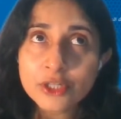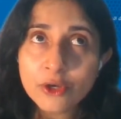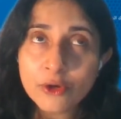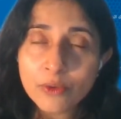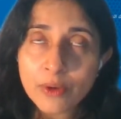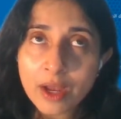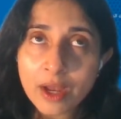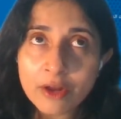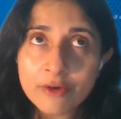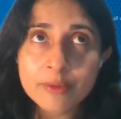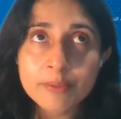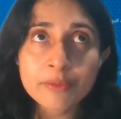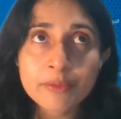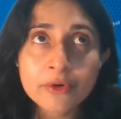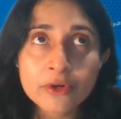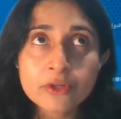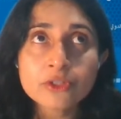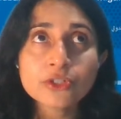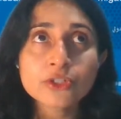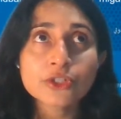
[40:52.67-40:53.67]
So our
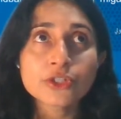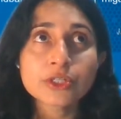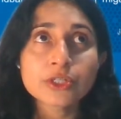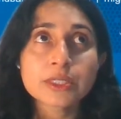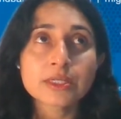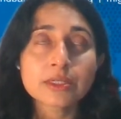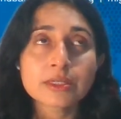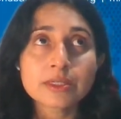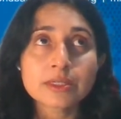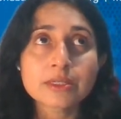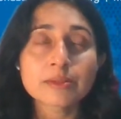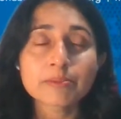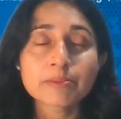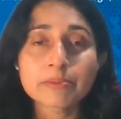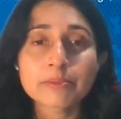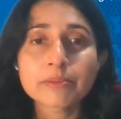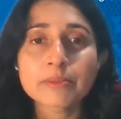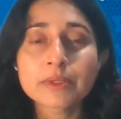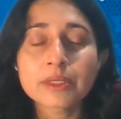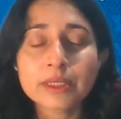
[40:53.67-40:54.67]
approach in
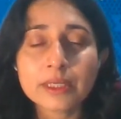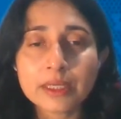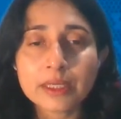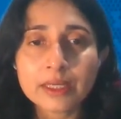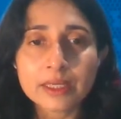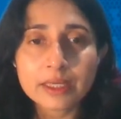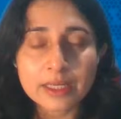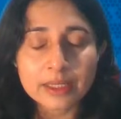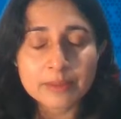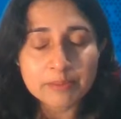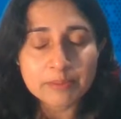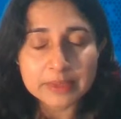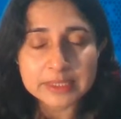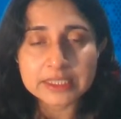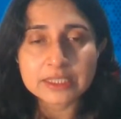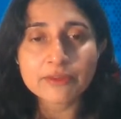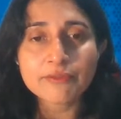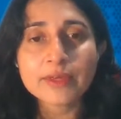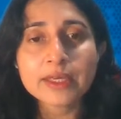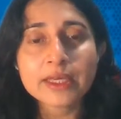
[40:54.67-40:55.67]

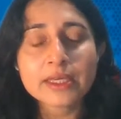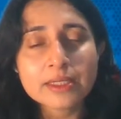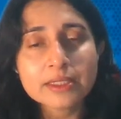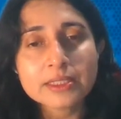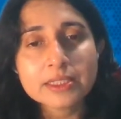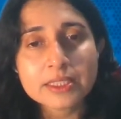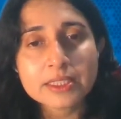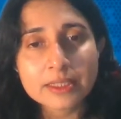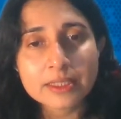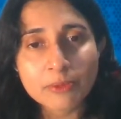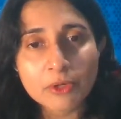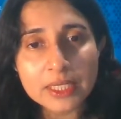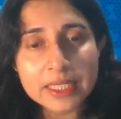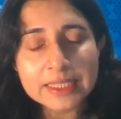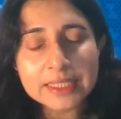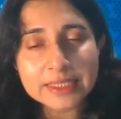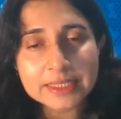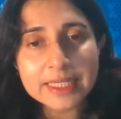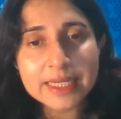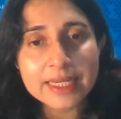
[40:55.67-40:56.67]
Pacific and
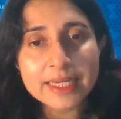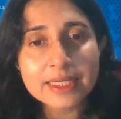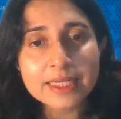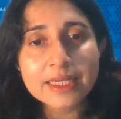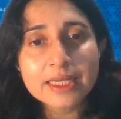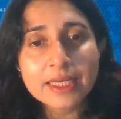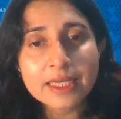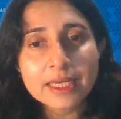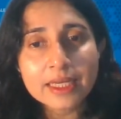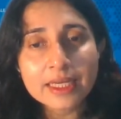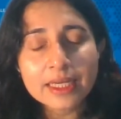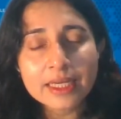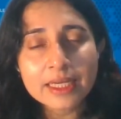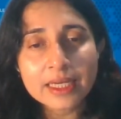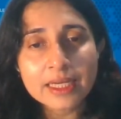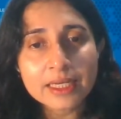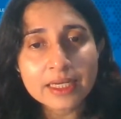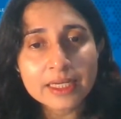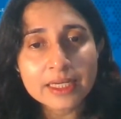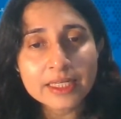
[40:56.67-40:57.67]
Timor-Leste
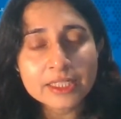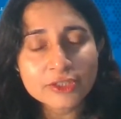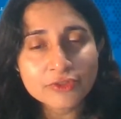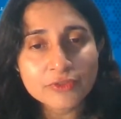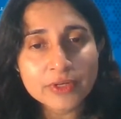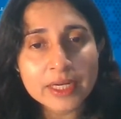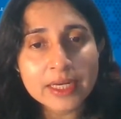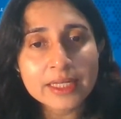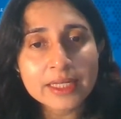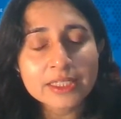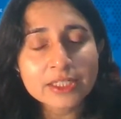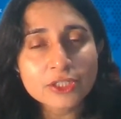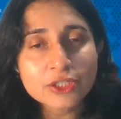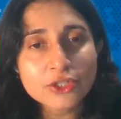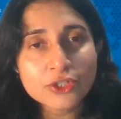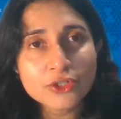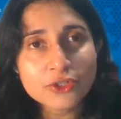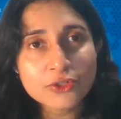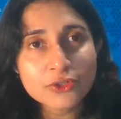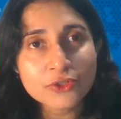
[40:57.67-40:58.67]
is really
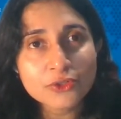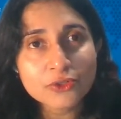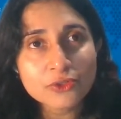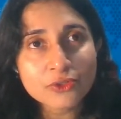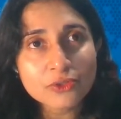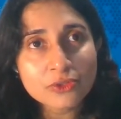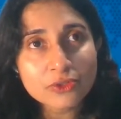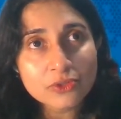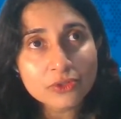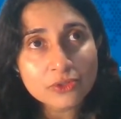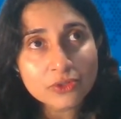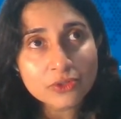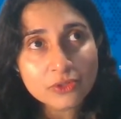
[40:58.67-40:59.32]
to